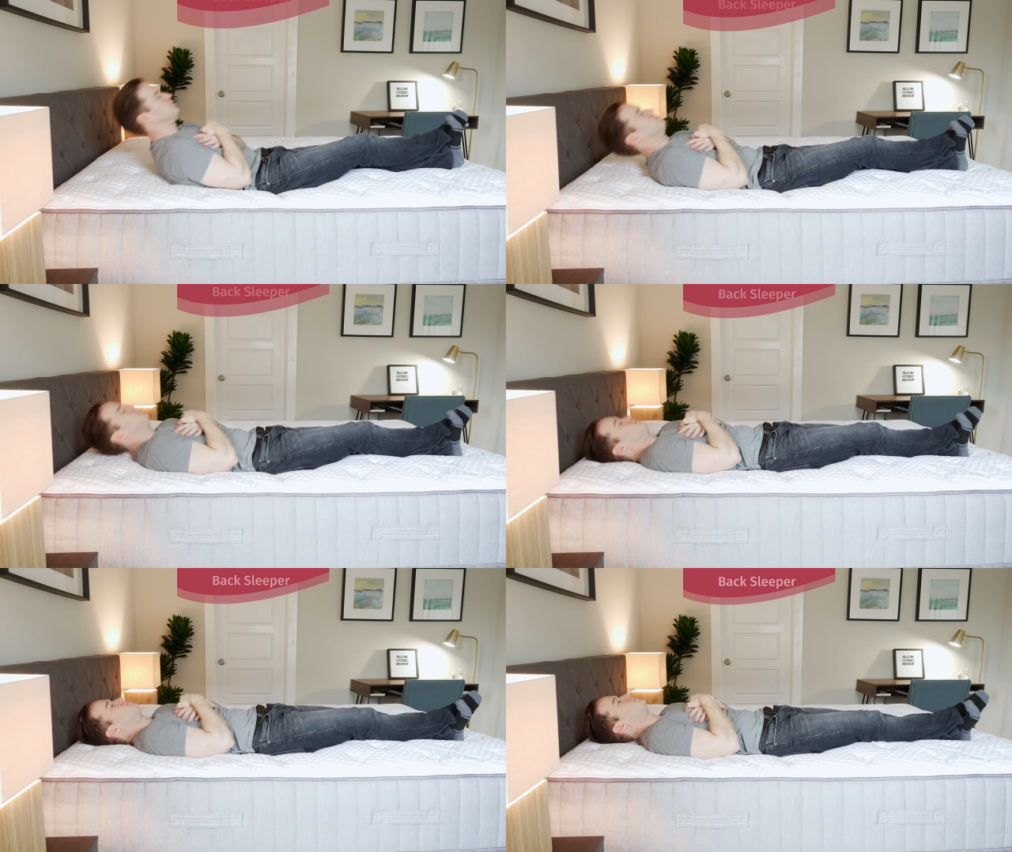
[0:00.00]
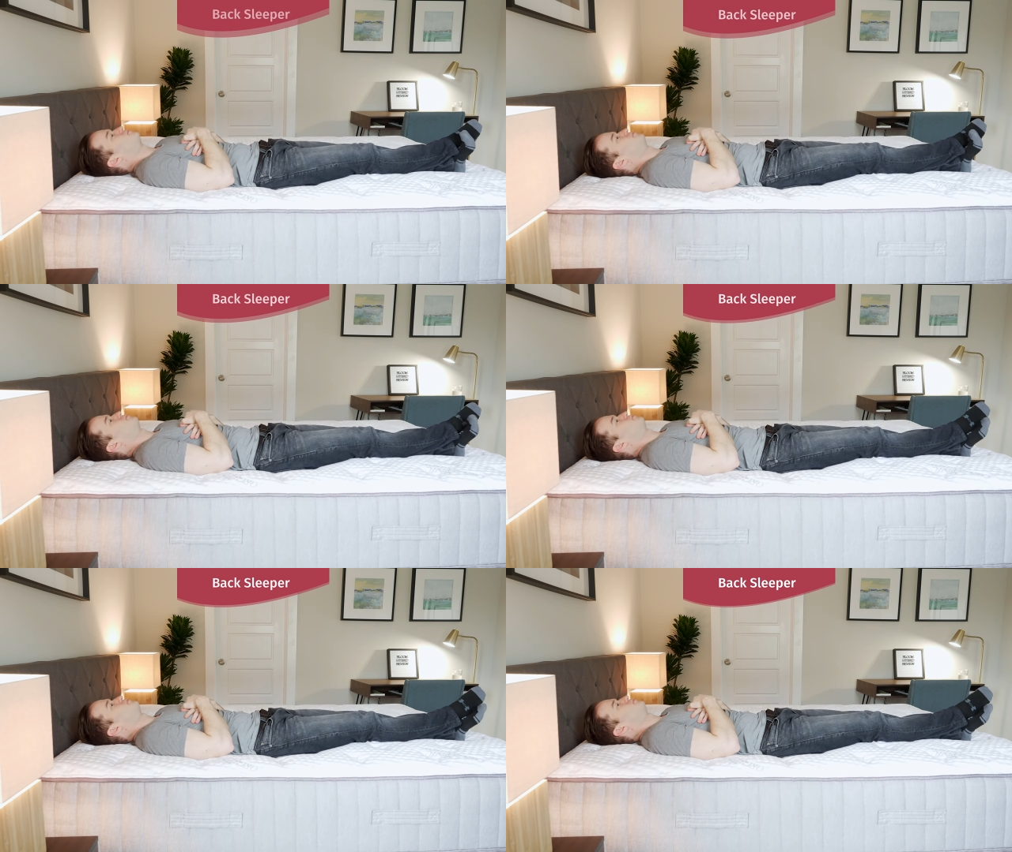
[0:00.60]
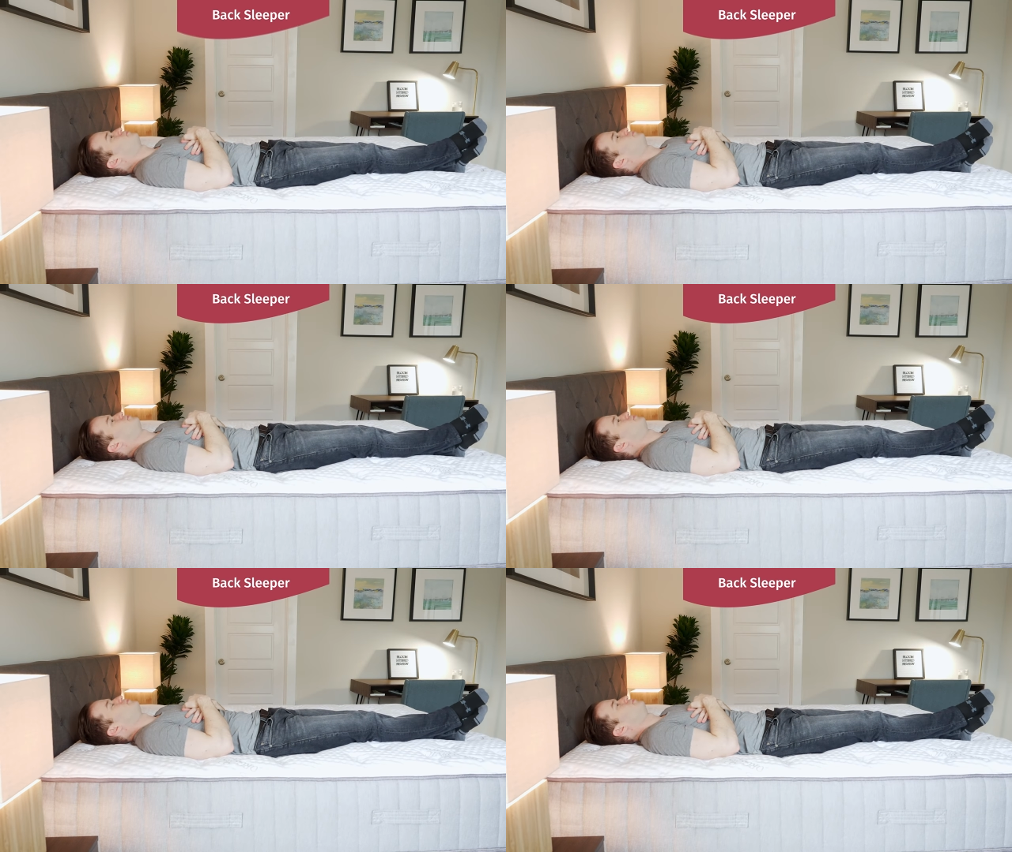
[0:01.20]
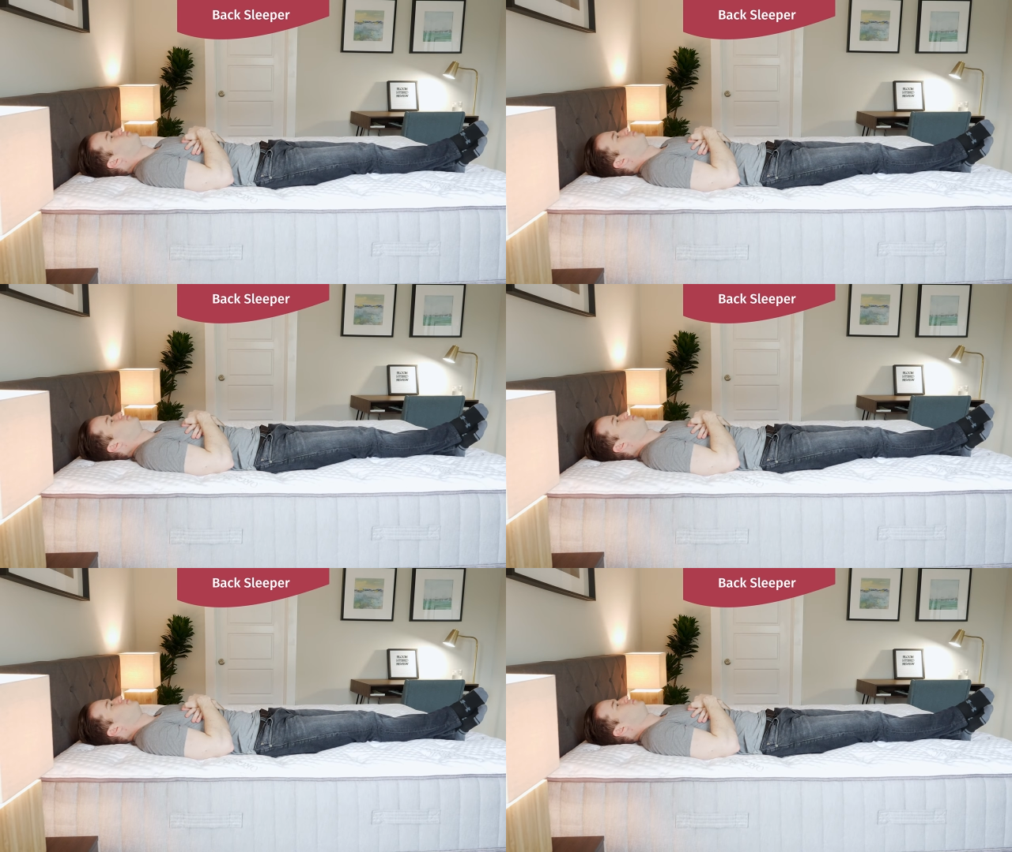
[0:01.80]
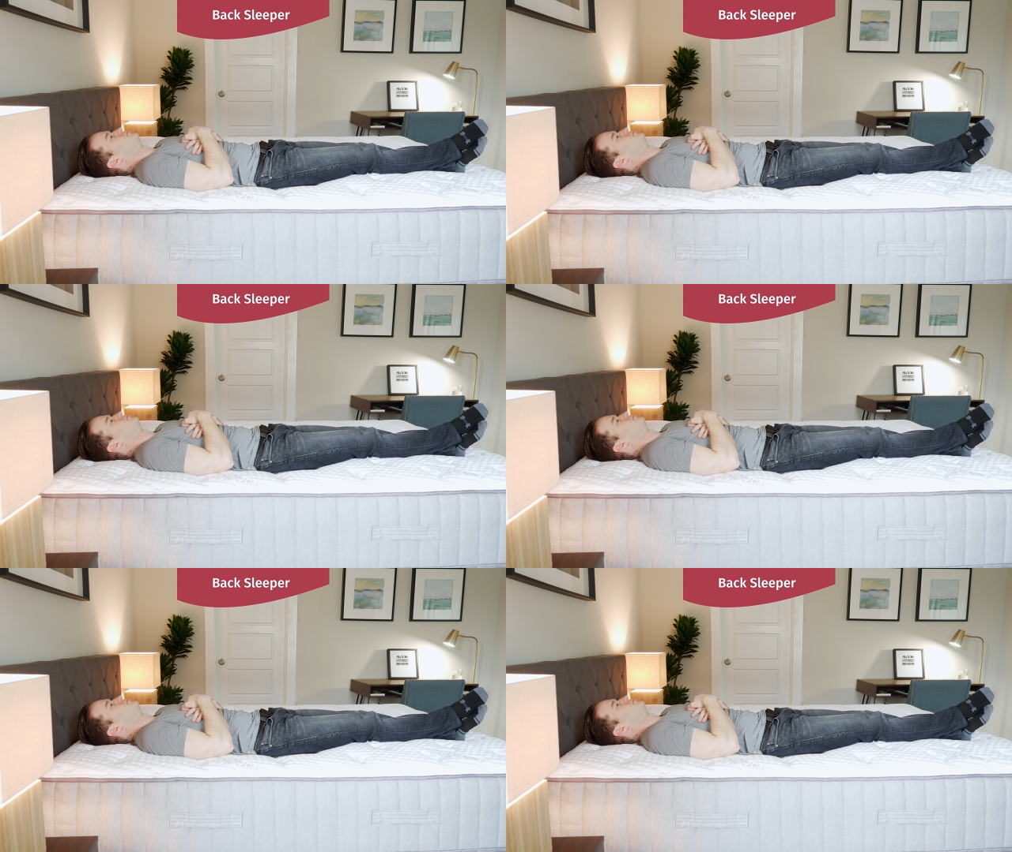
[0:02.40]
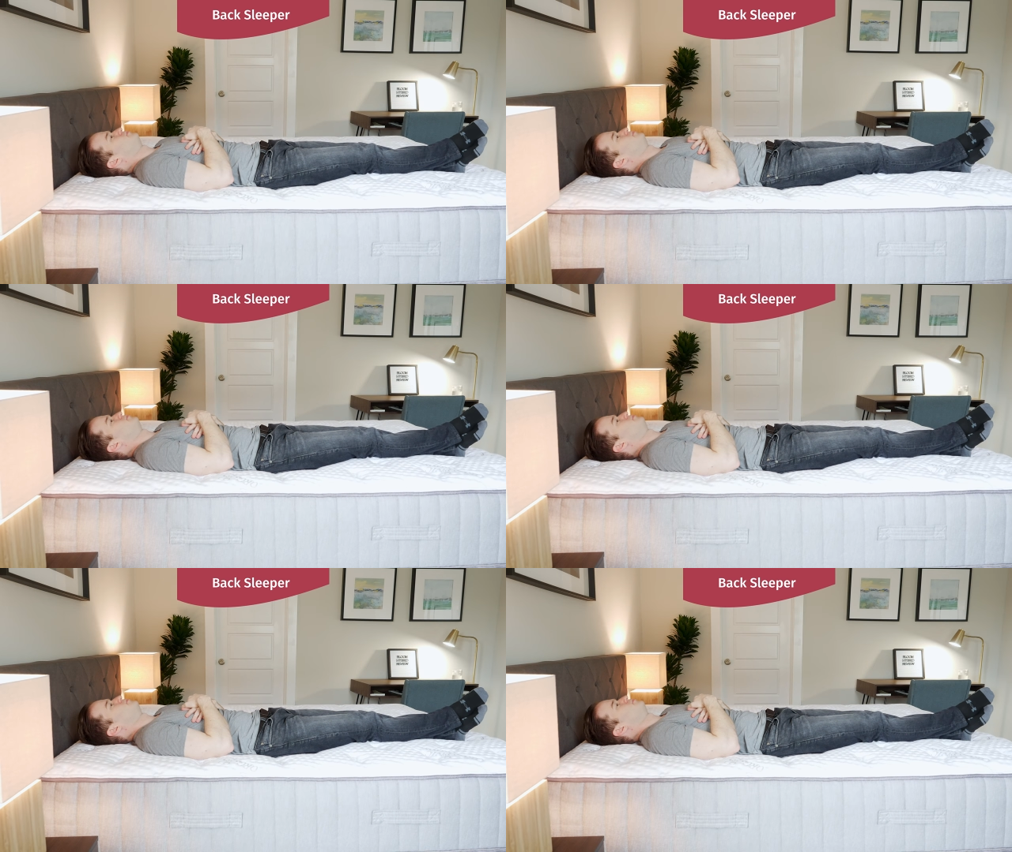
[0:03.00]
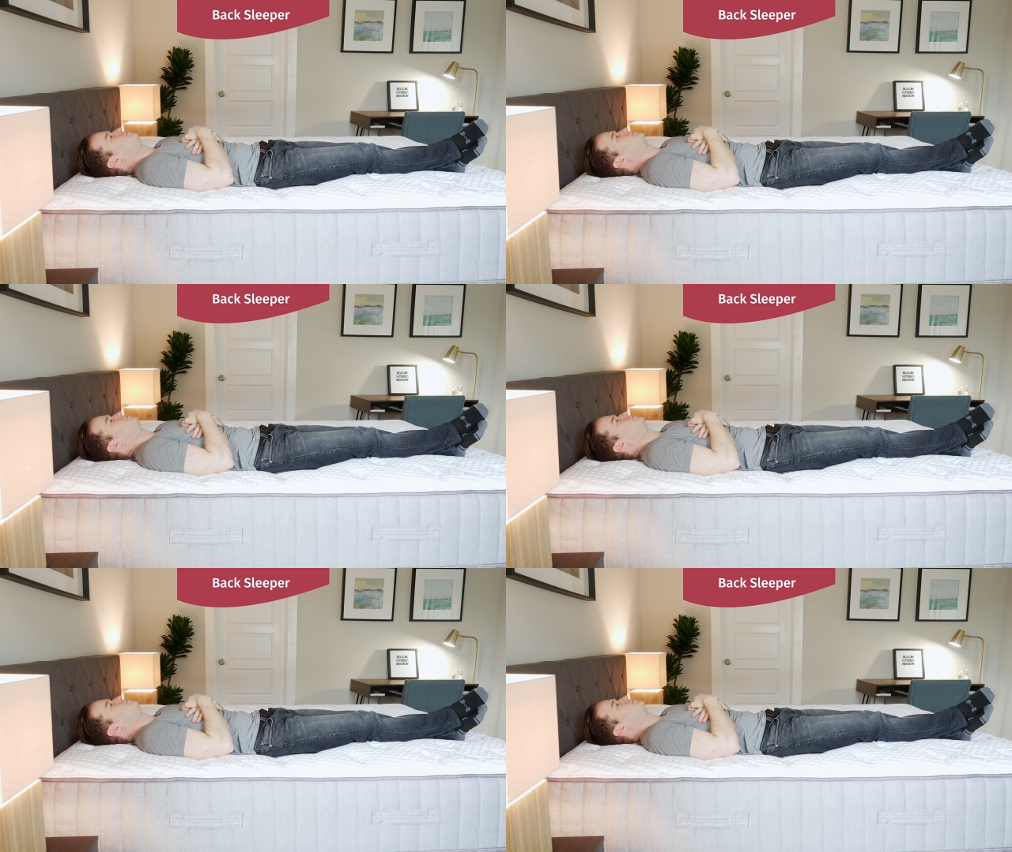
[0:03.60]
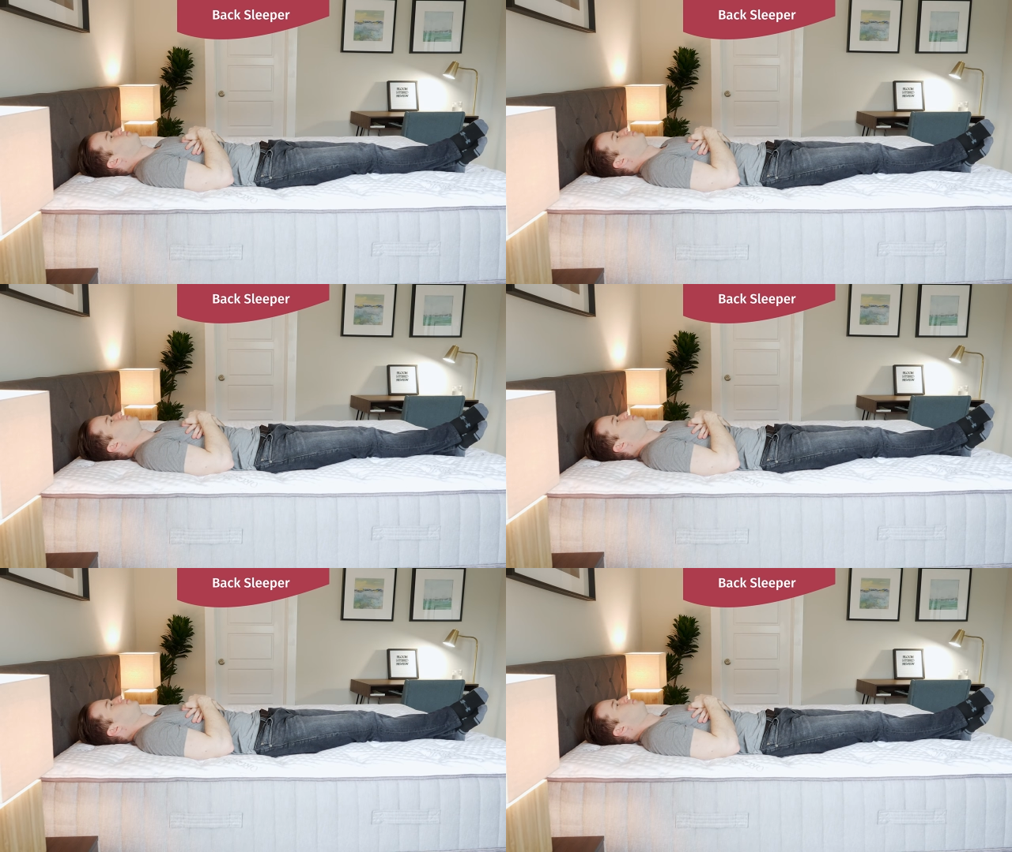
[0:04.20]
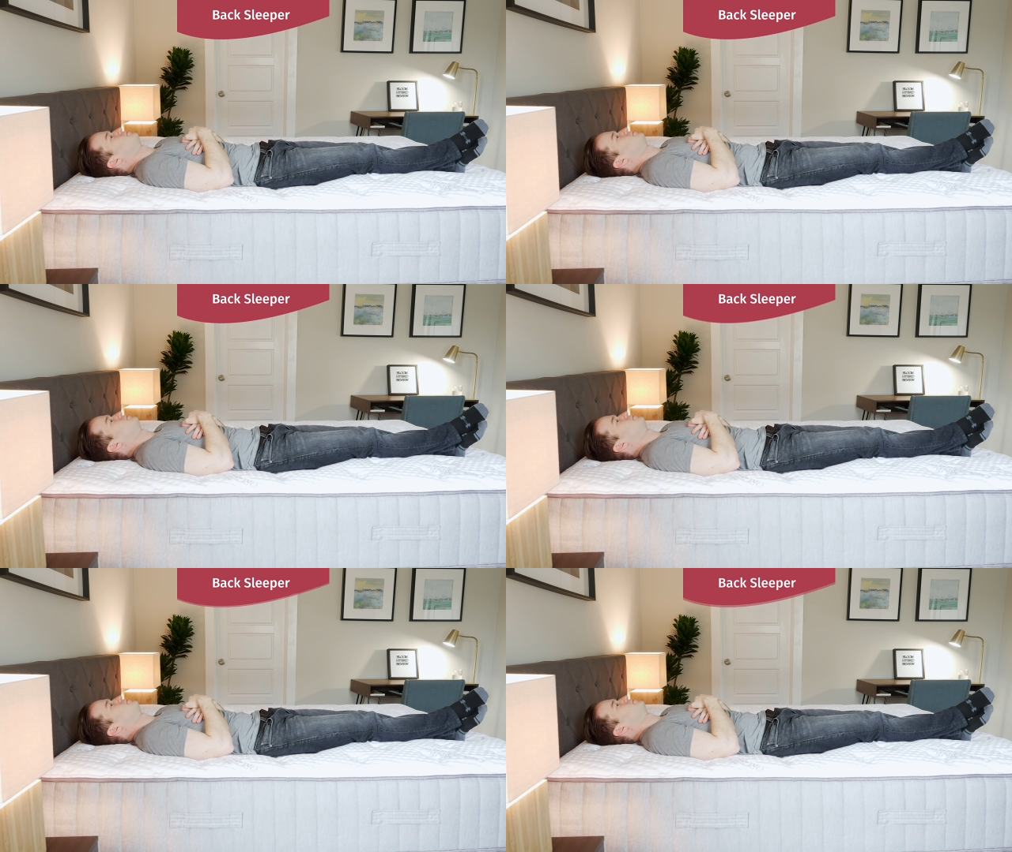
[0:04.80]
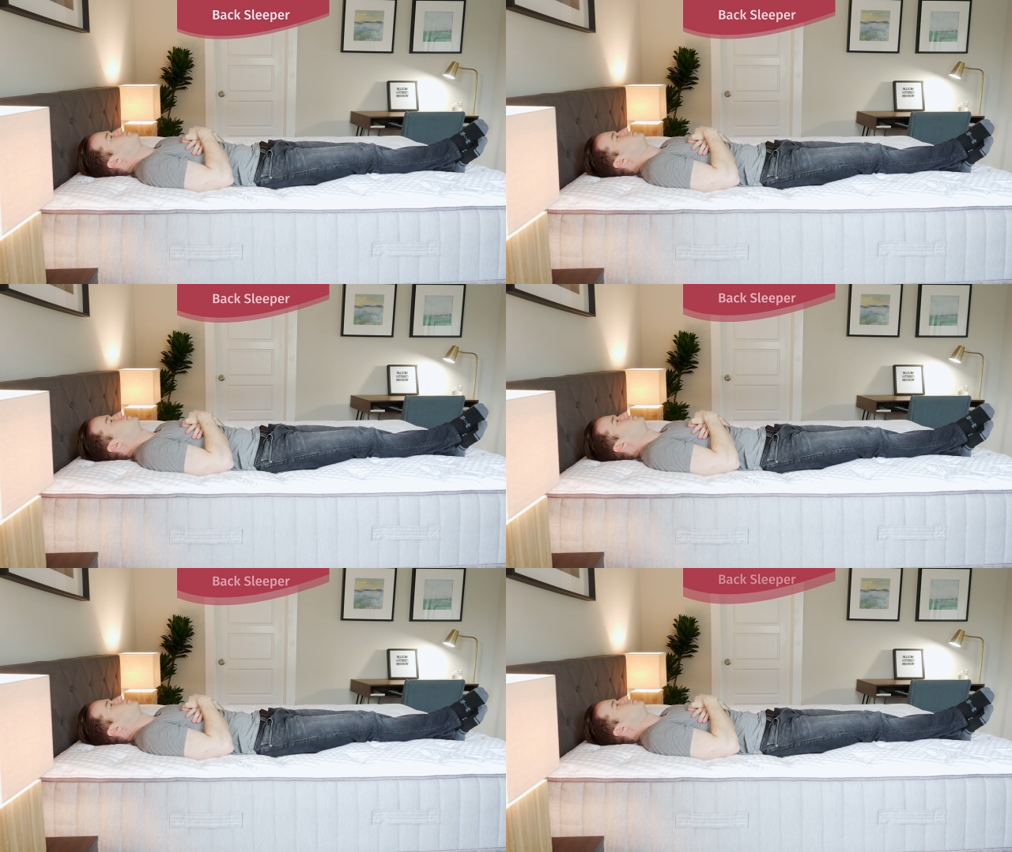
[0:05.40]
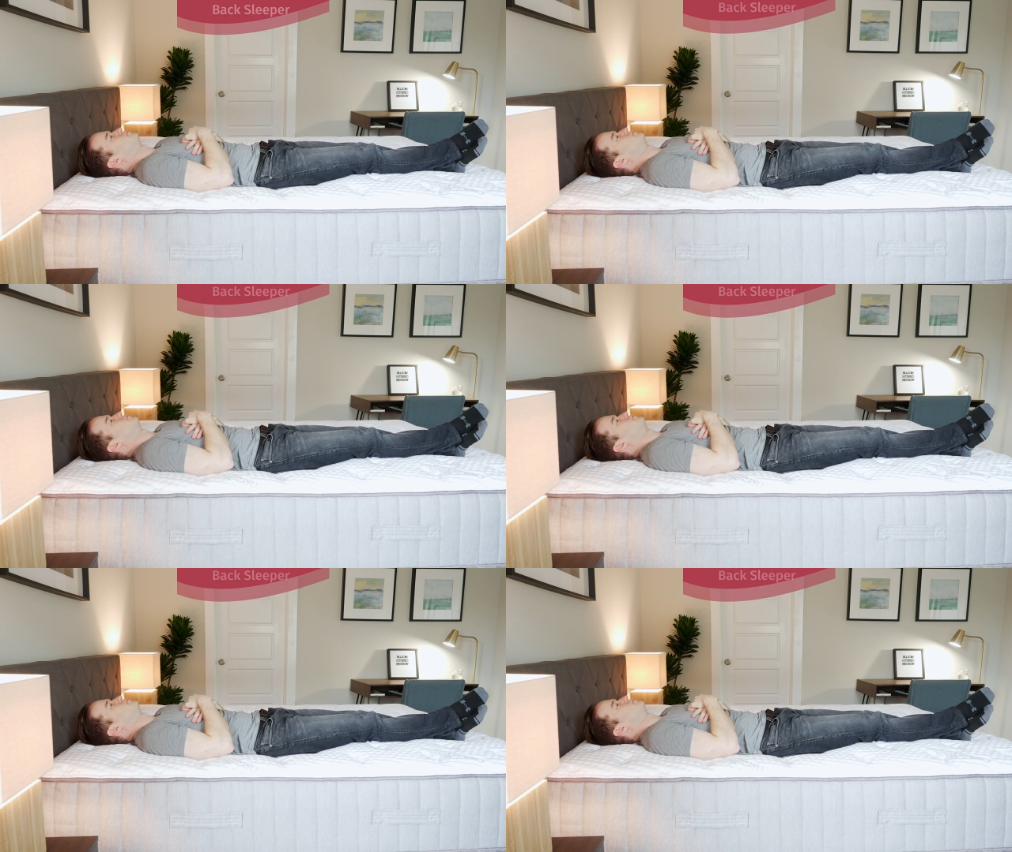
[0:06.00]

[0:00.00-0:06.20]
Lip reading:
Nobody's mouth can be seen.